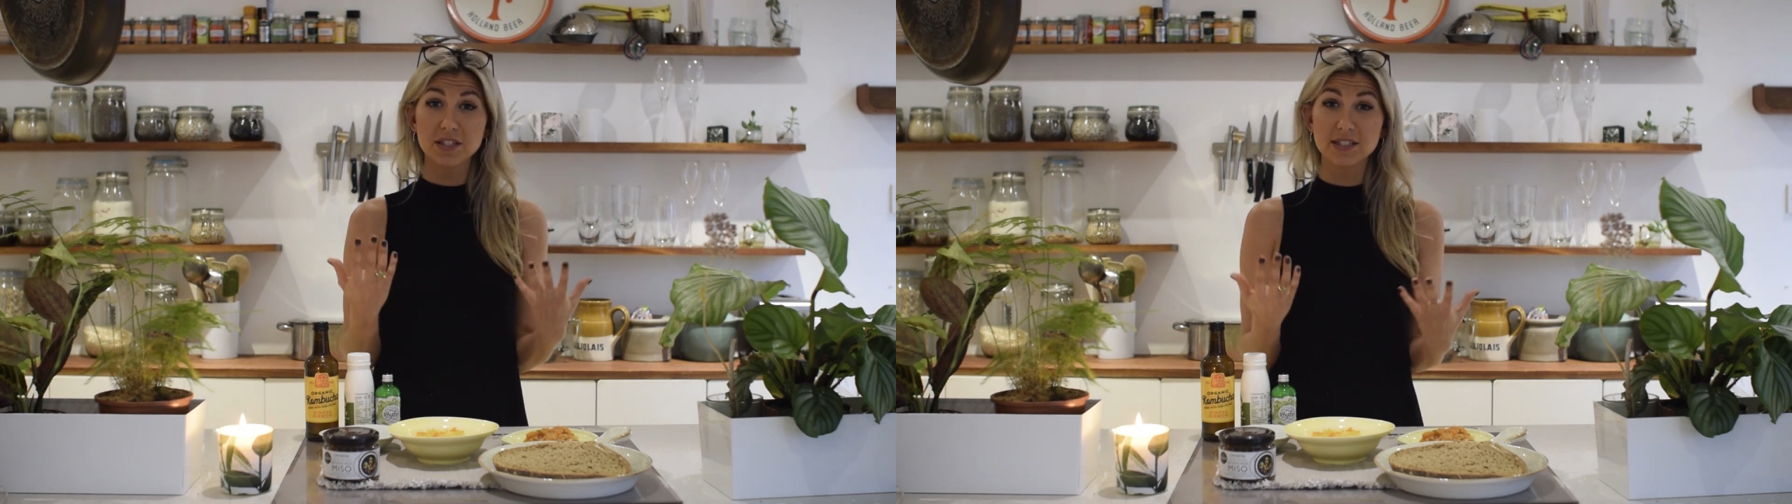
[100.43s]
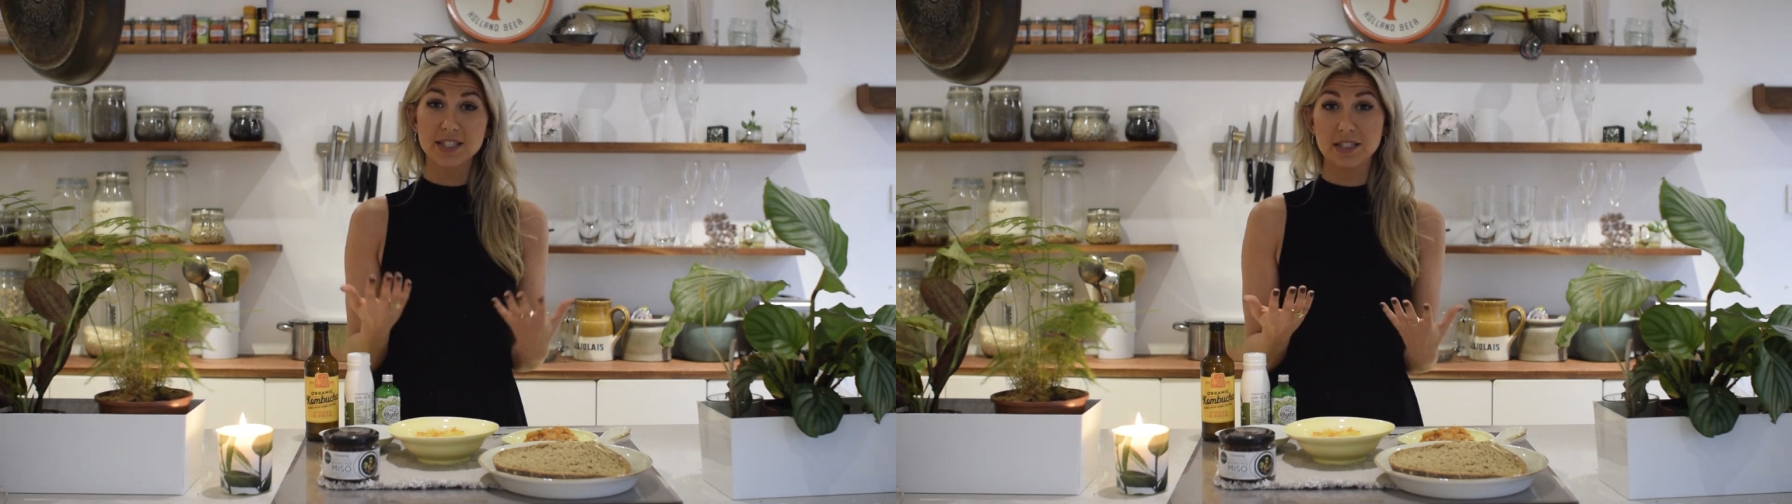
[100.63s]

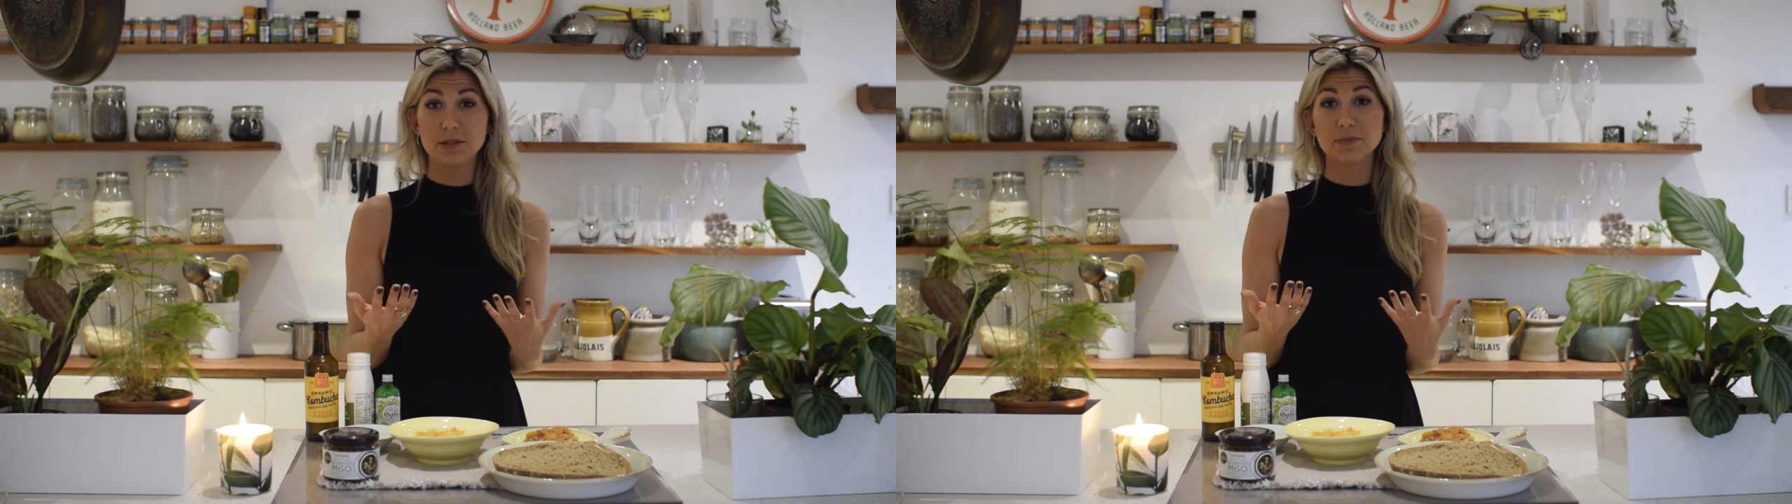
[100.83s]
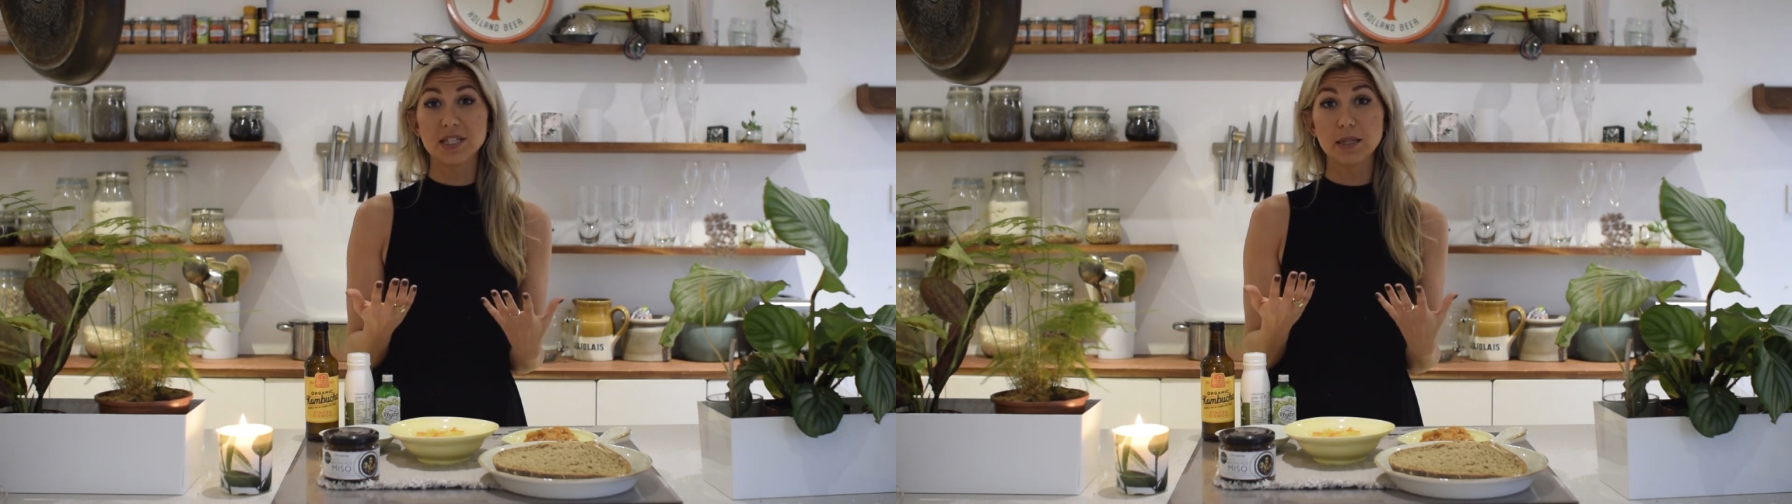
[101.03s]

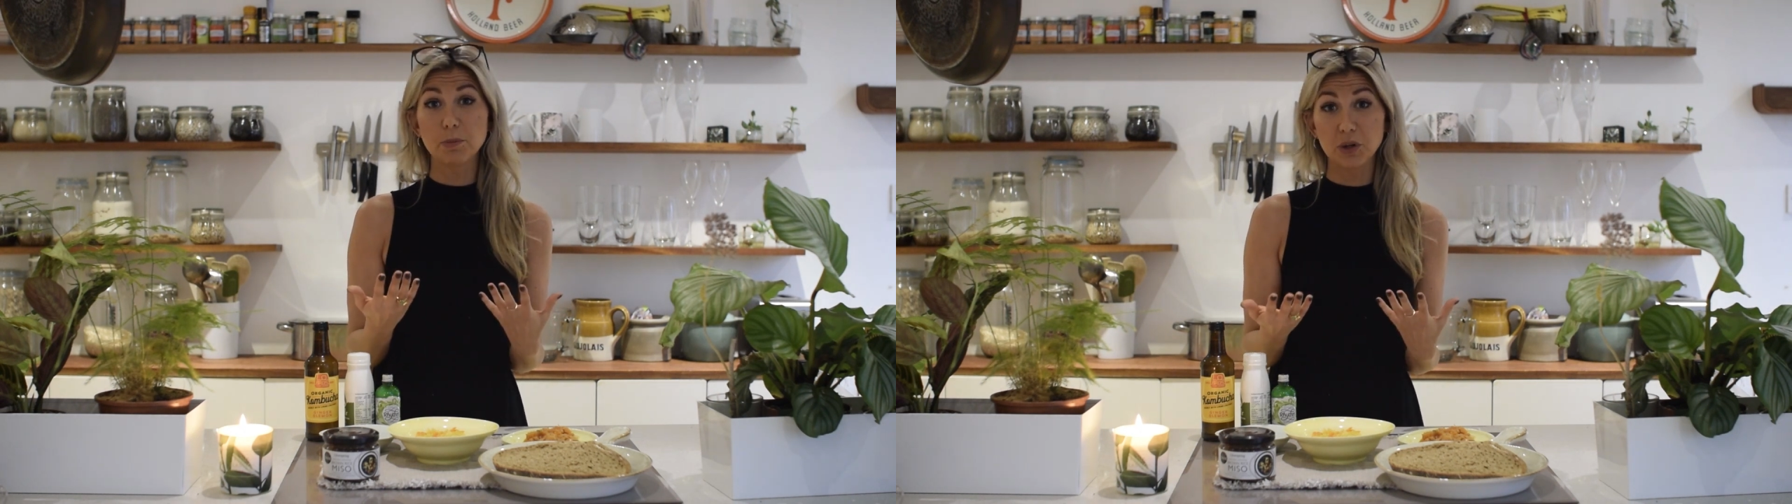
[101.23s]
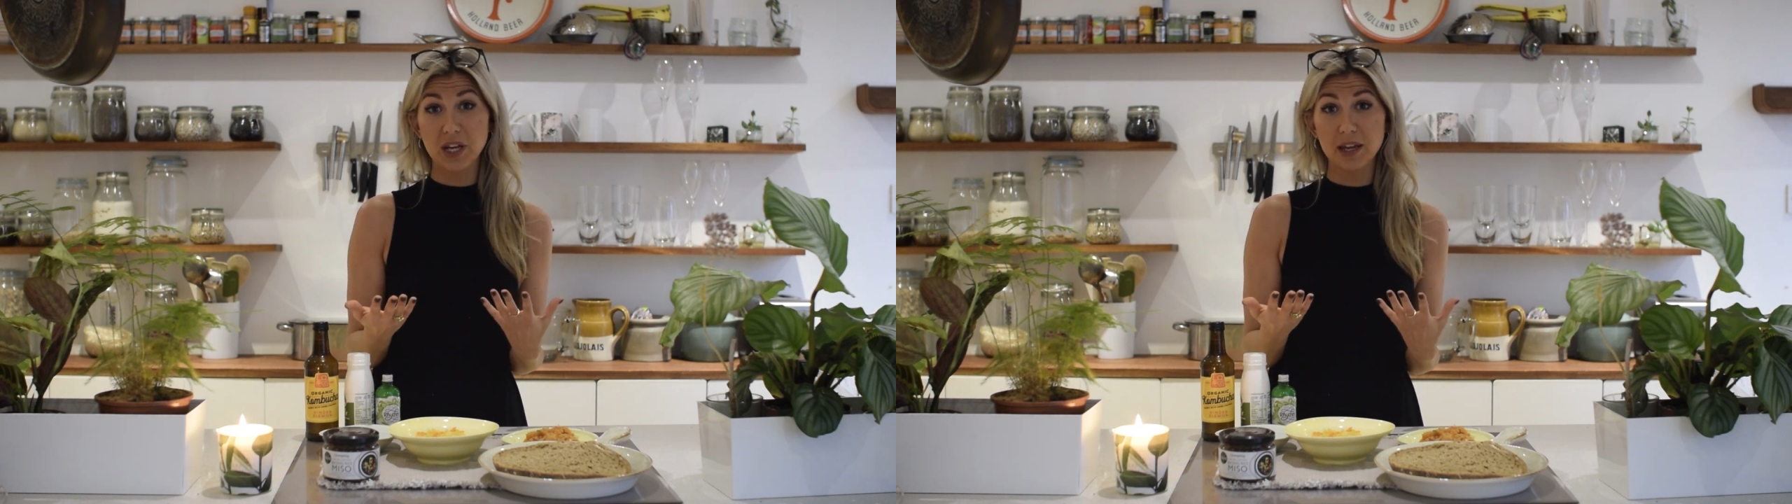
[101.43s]
systems in the
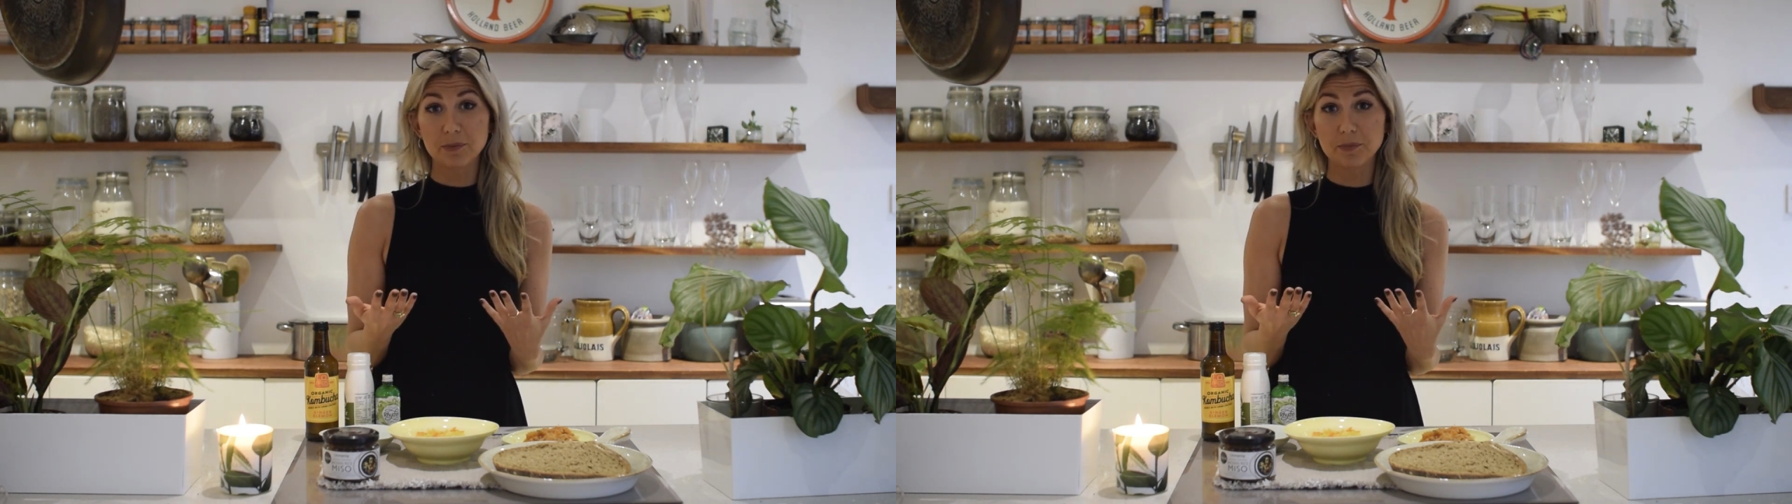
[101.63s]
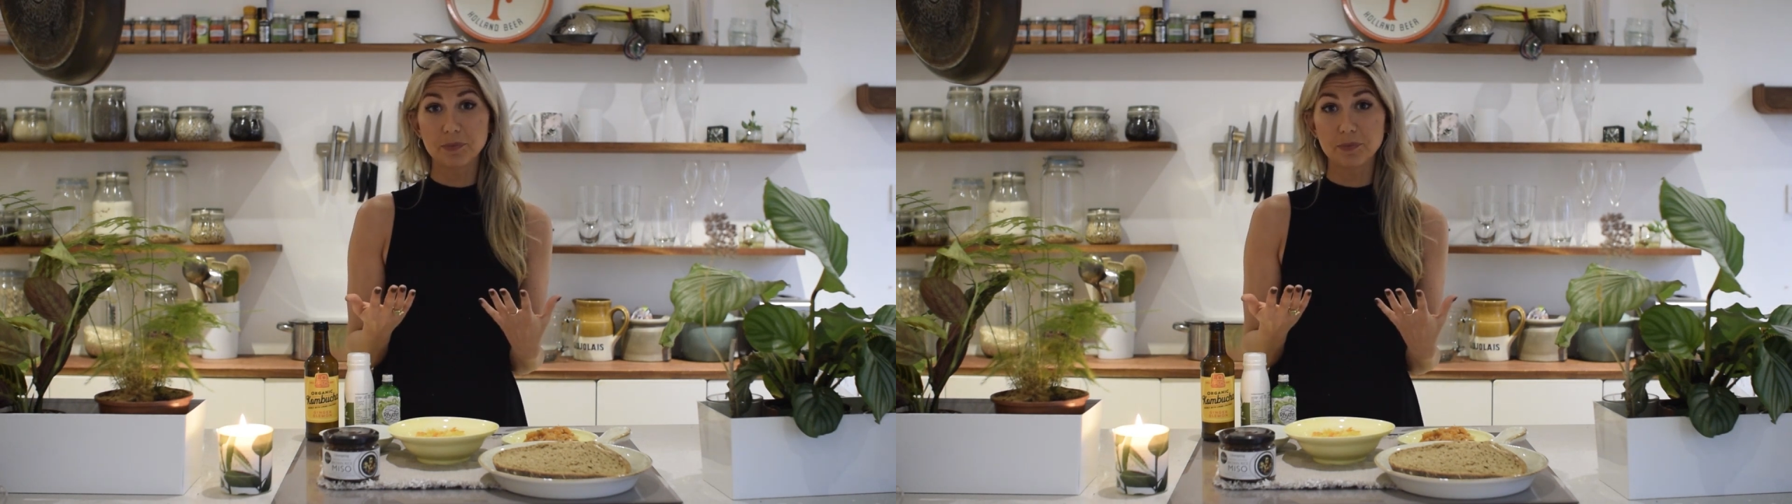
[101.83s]
body.